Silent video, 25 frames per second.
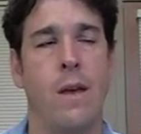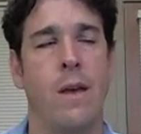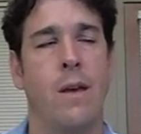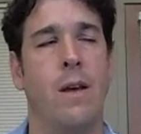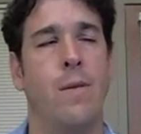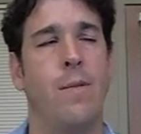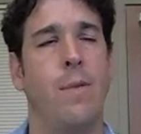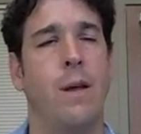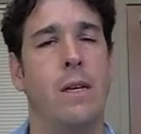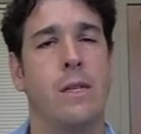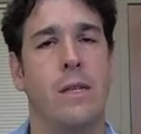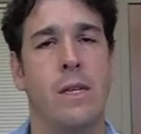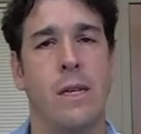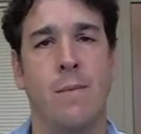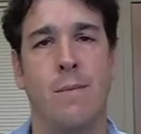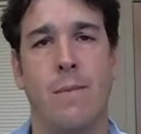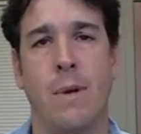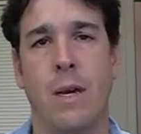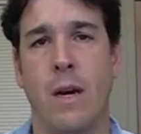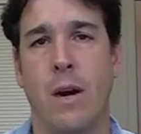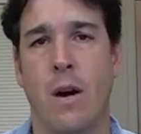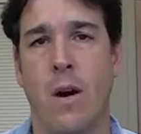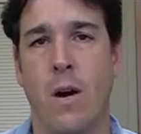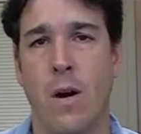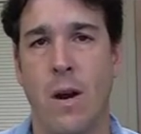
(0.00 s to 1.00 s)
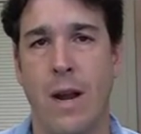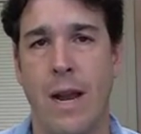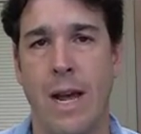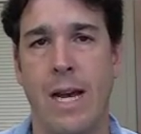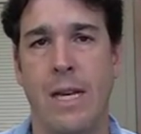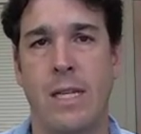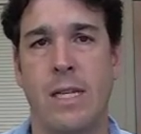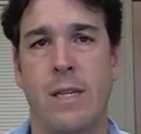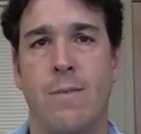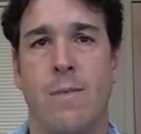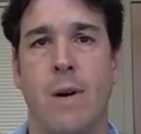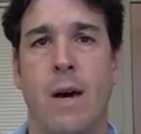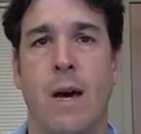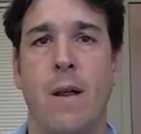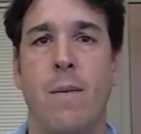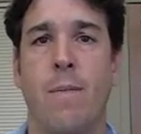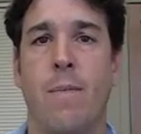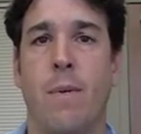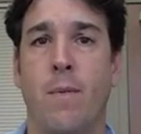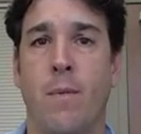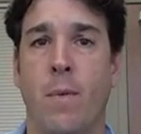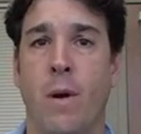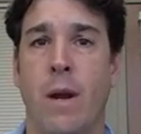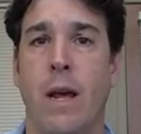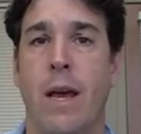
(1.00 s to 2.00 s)
I'm not saying be a hard ass about it,
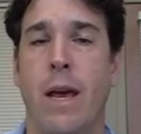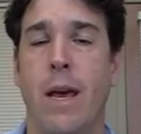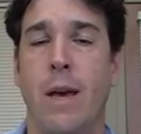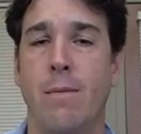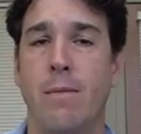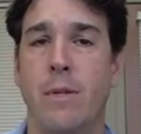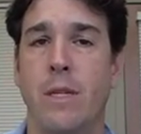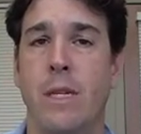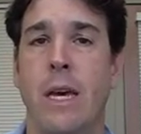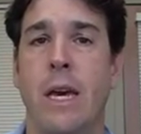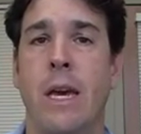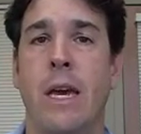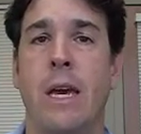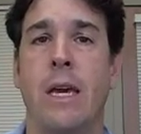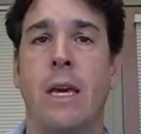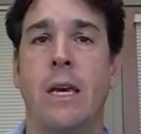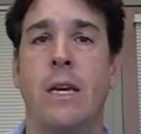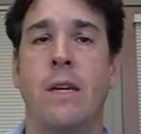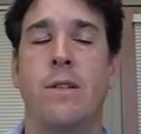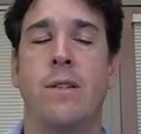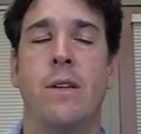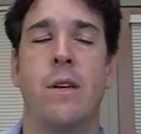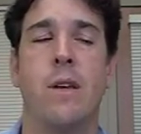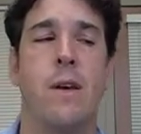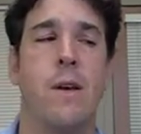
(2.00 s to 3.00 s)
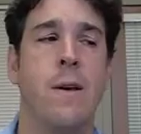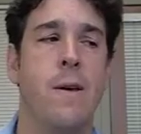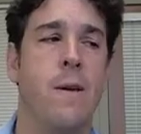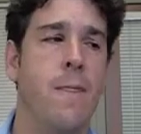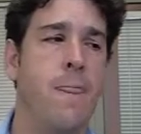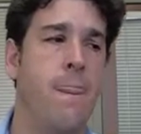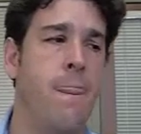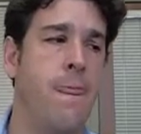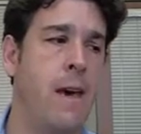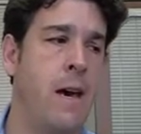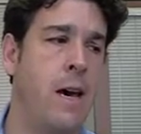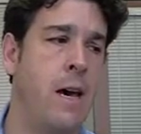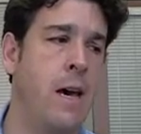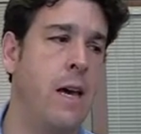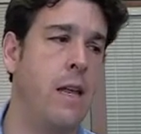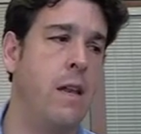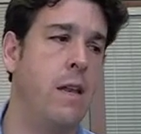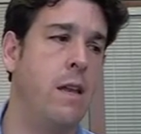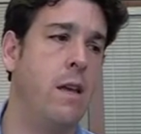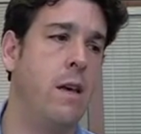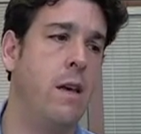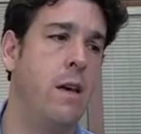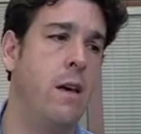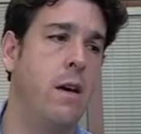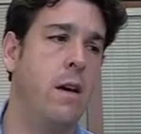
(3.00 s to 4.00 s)
but what I am saying is that
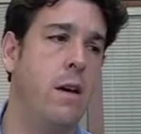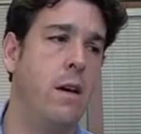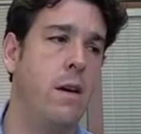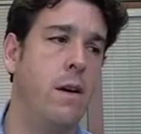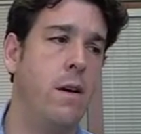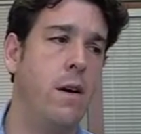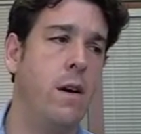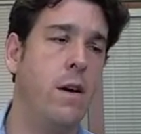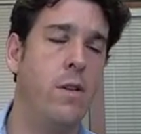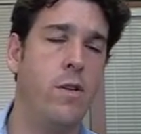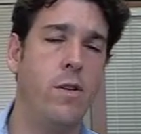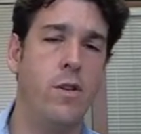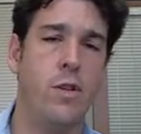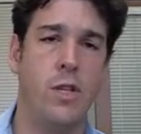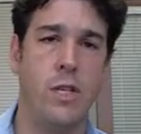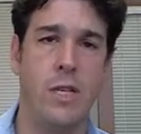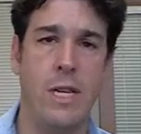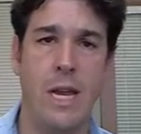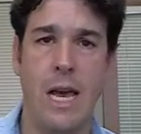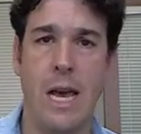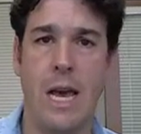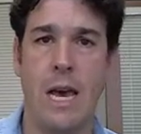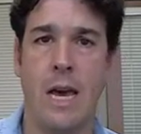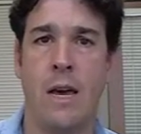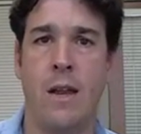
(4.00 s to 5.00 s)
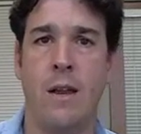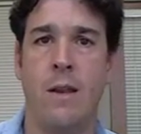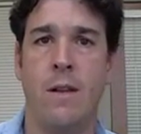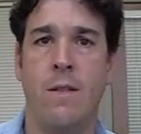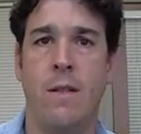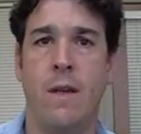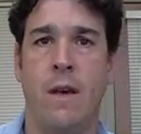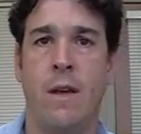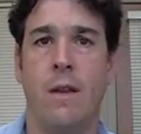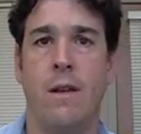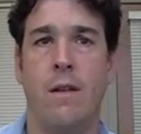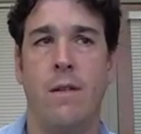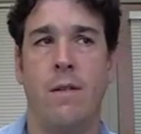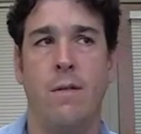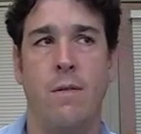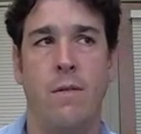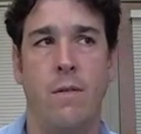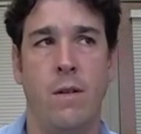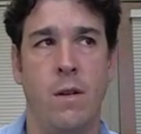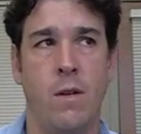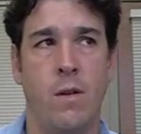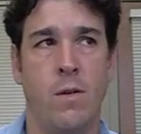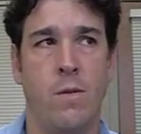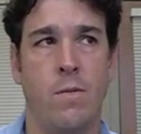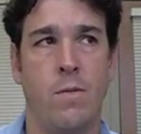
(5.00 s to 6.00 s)
understand that
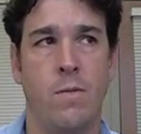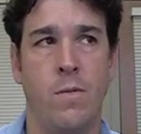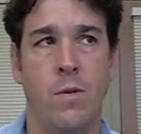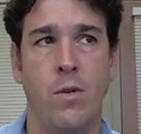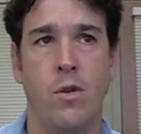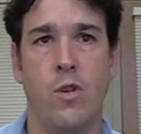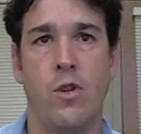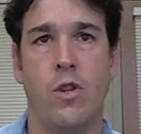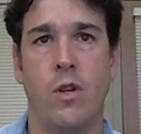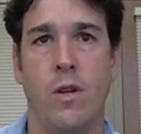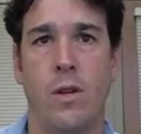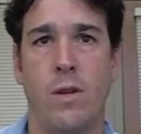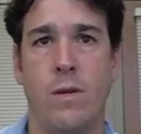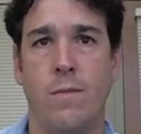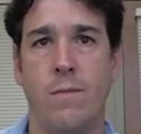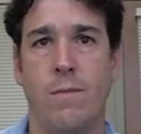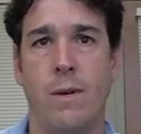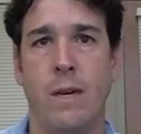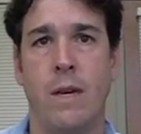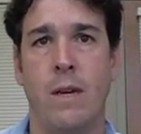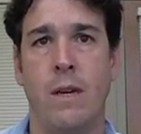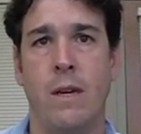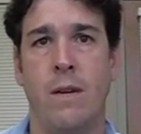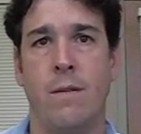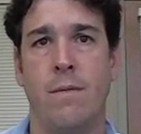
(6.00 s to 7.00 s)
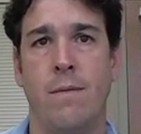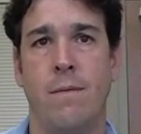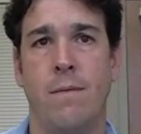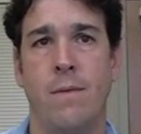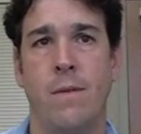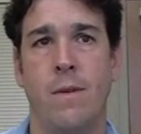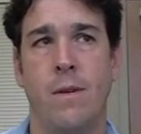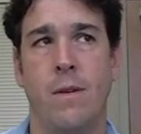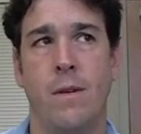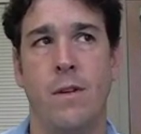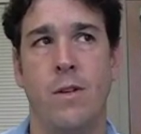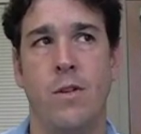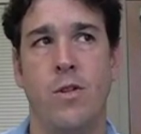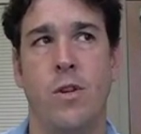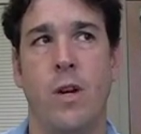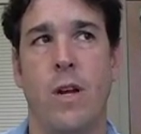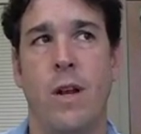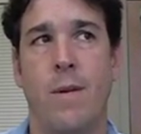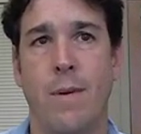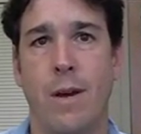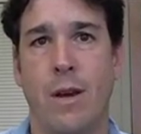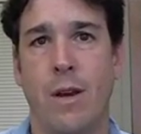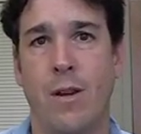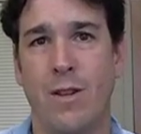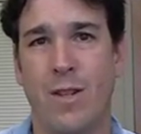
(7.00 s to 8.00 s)
you shouldn't be trying
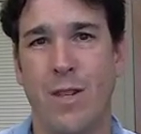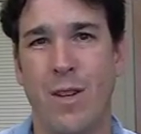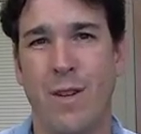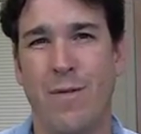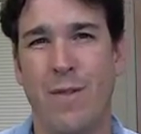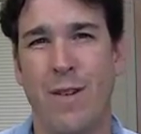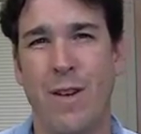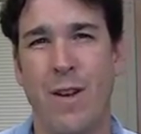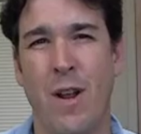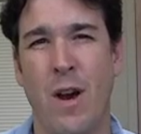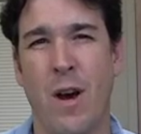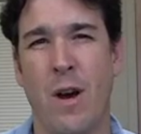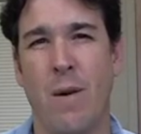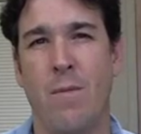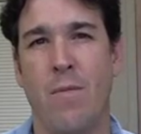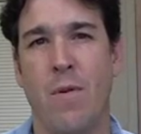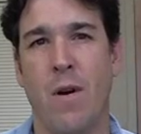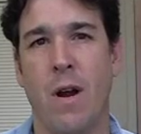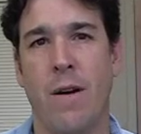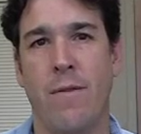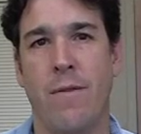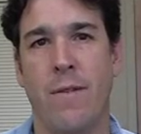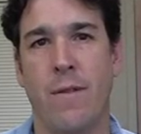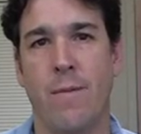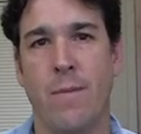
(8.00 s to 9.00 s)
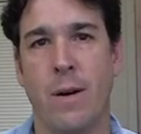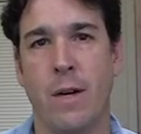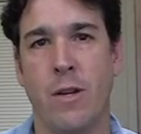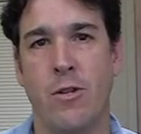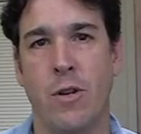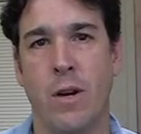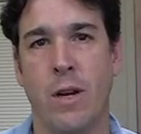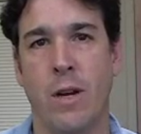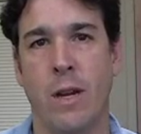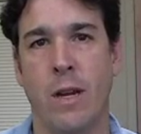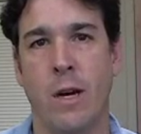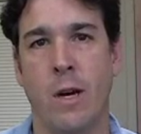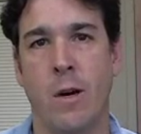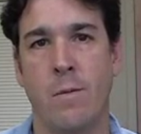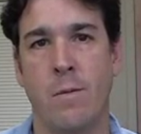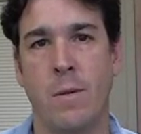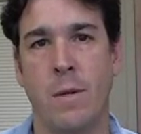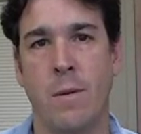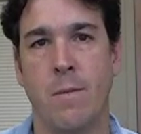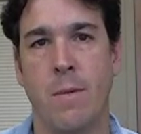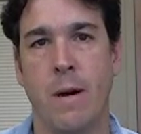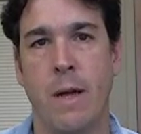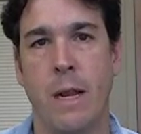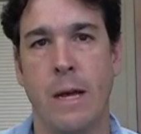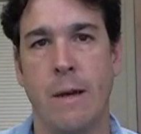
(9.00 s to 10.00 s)
to make yourself a non-profit by trying to help
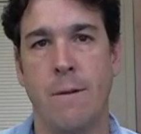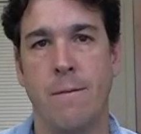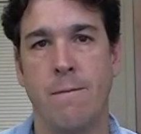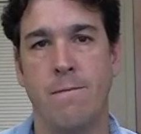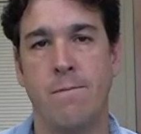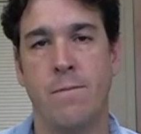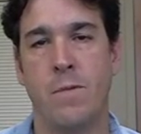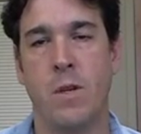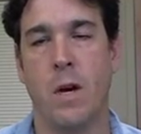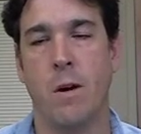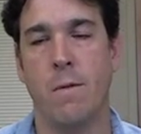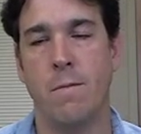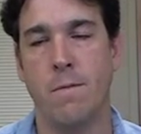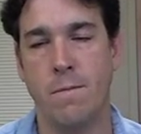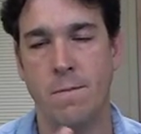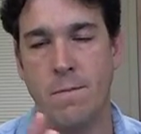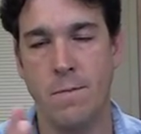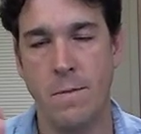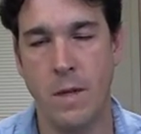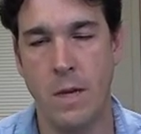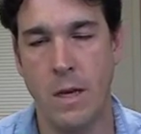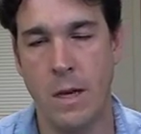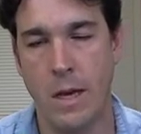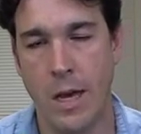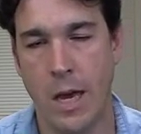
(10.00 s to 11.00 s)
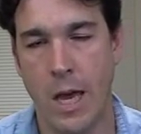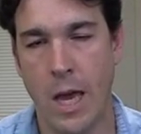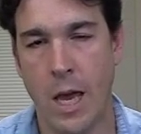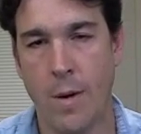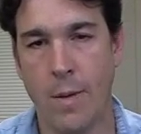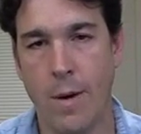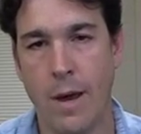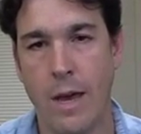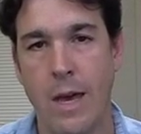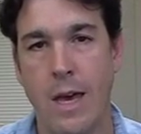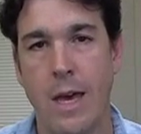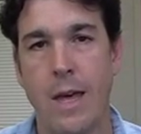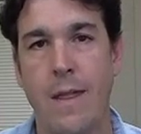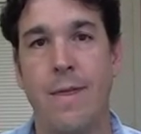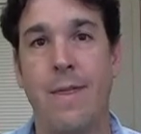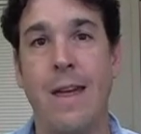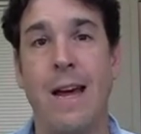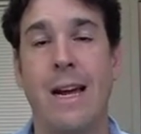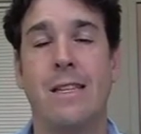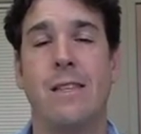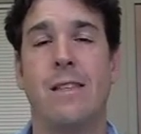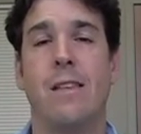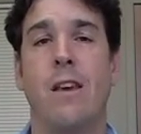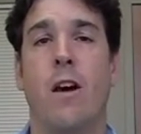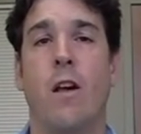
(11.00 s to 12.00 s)
somebody. So anyway,
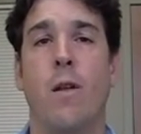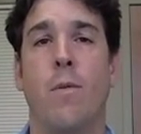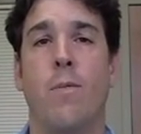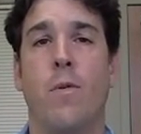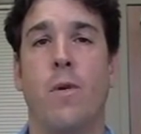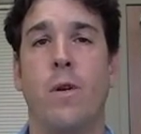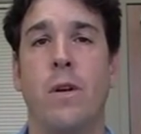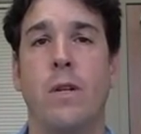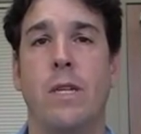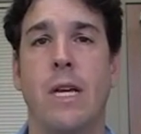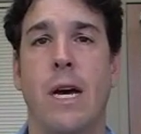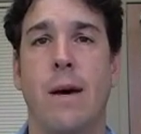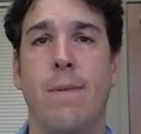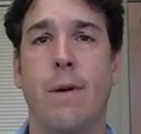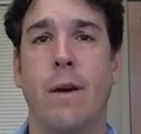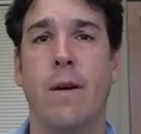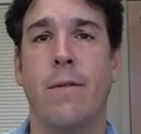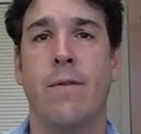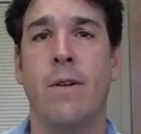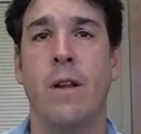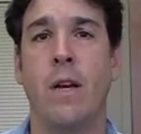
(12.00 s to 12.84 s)
that's the all-important topic of